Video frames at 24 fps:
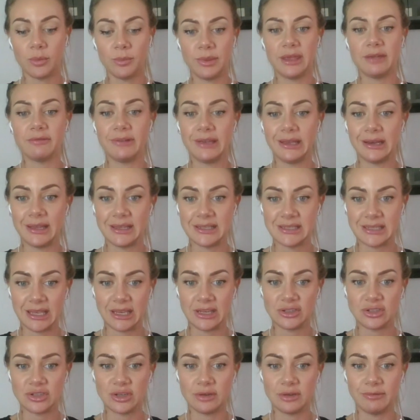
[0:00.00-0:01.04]
It could be a
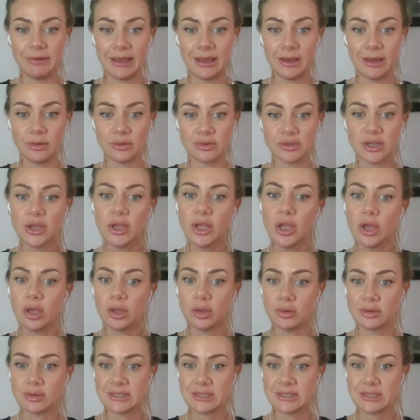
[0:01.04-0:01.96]
realization around